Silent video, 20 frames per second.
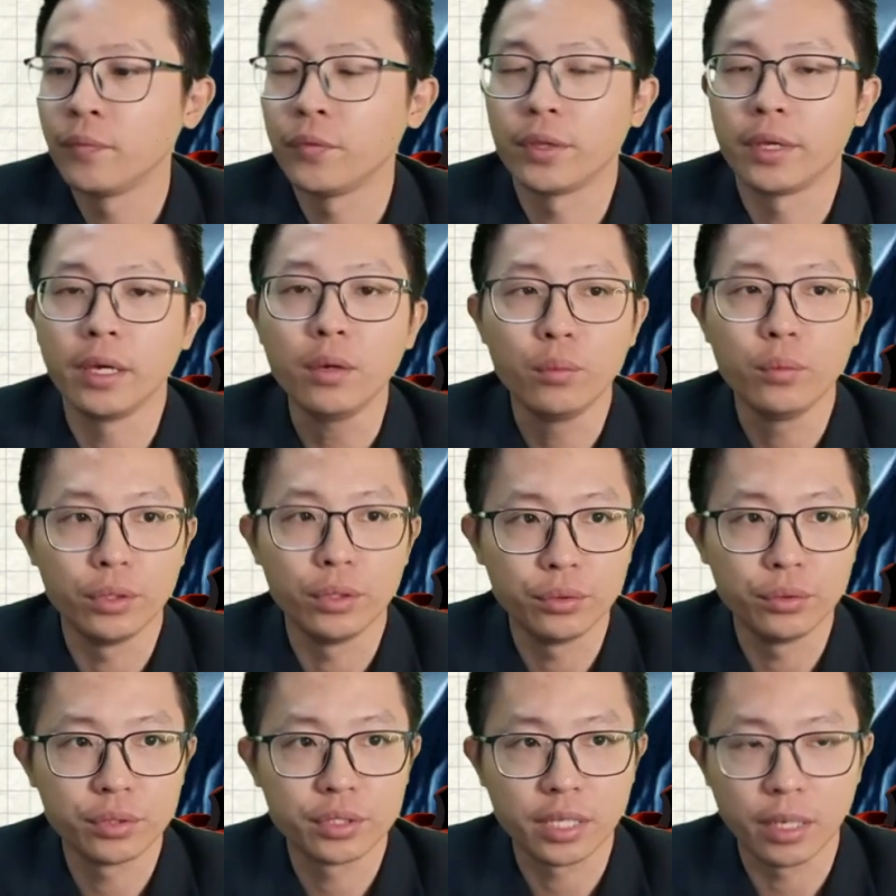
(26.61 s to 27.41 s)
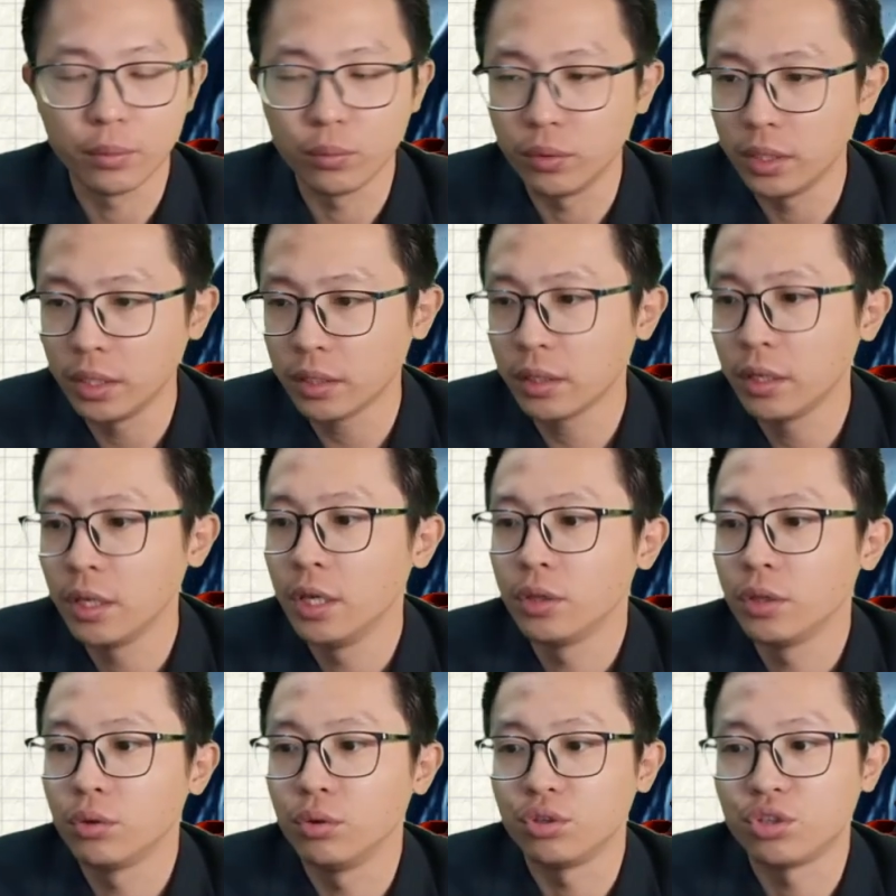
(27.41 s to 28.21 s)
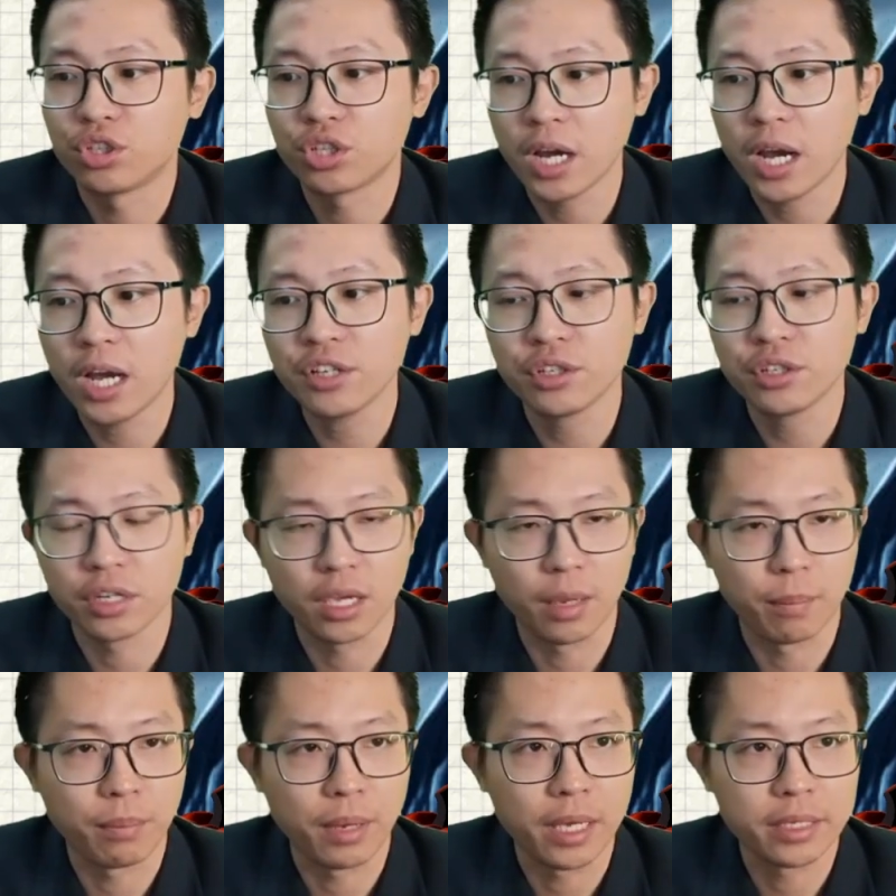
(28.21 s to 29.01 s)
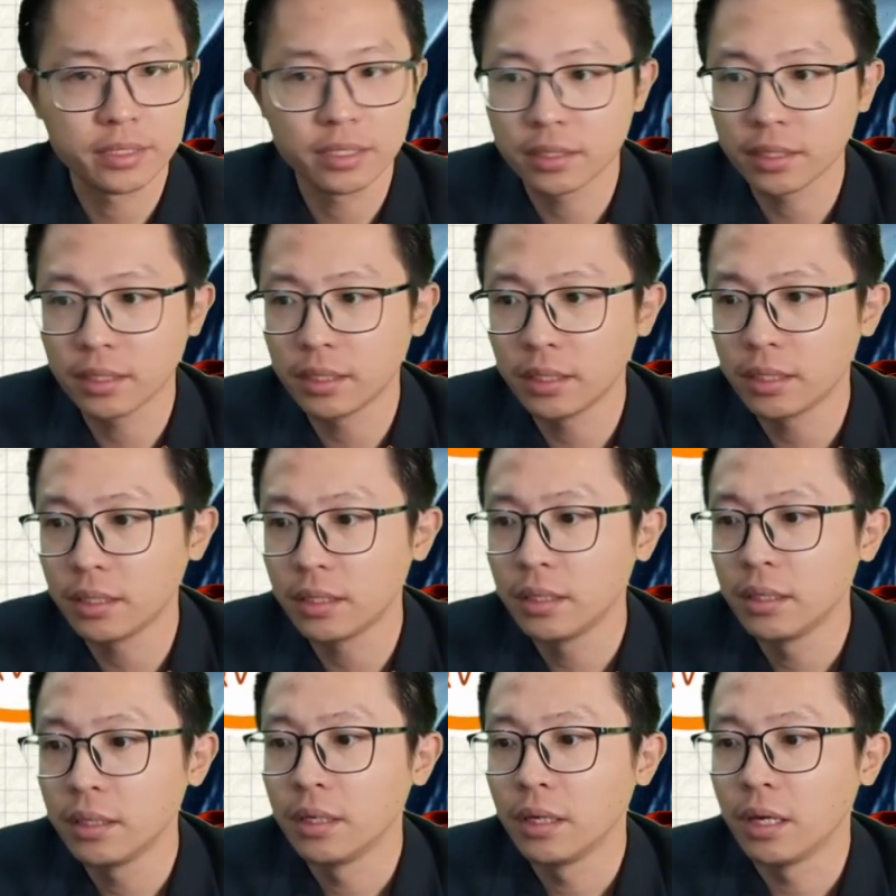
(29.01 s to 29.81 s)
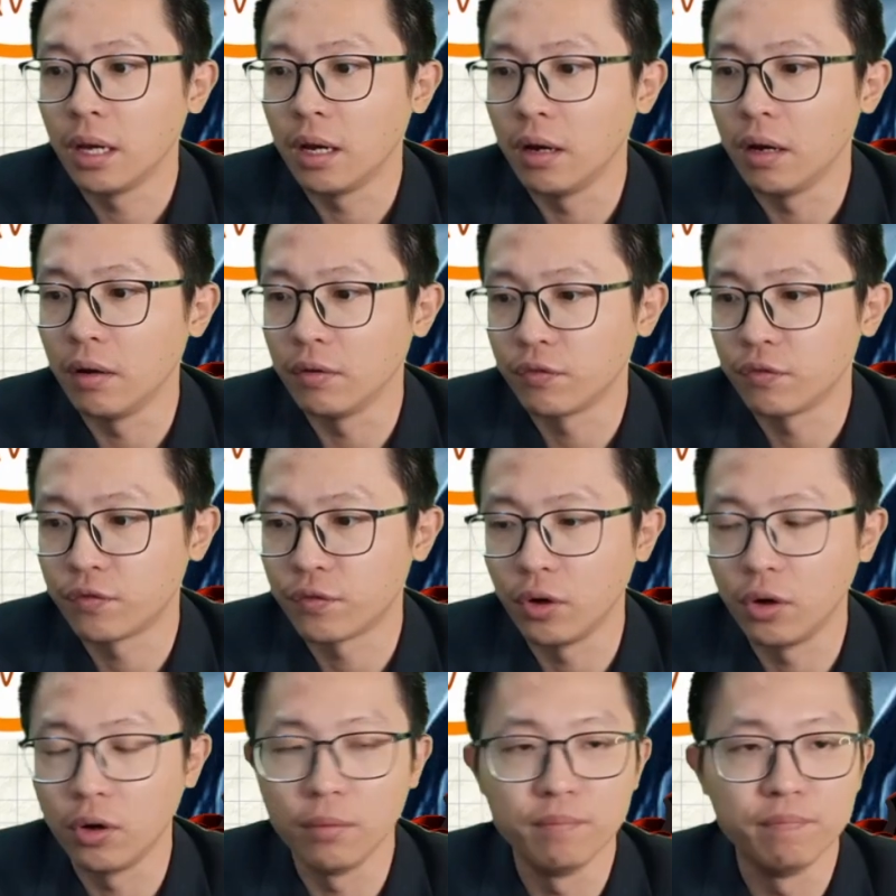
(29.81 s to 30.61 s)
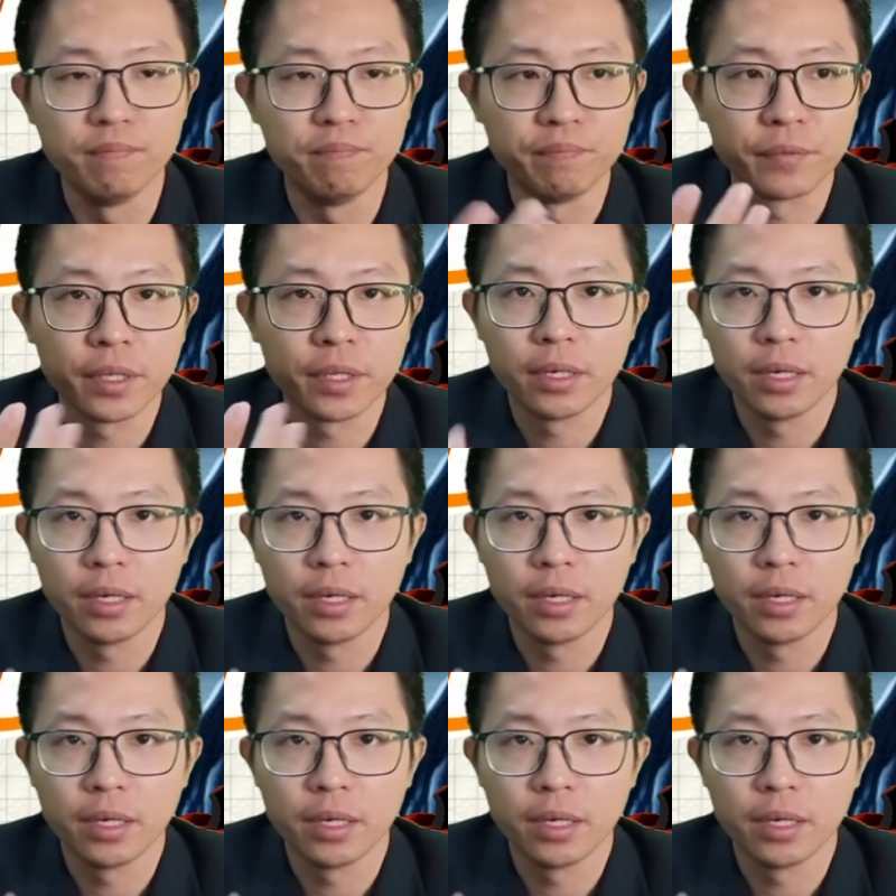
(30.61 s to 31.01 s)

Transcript: Okay, will do some work to charge a capacitor from